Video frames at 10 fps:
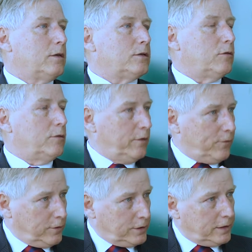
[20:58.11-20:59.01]
So in the
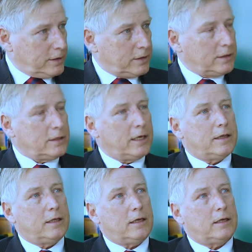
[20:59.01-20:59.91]
first instance, I
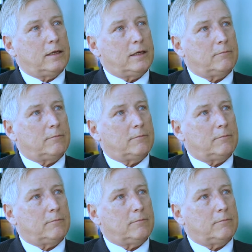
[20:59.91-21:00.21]
think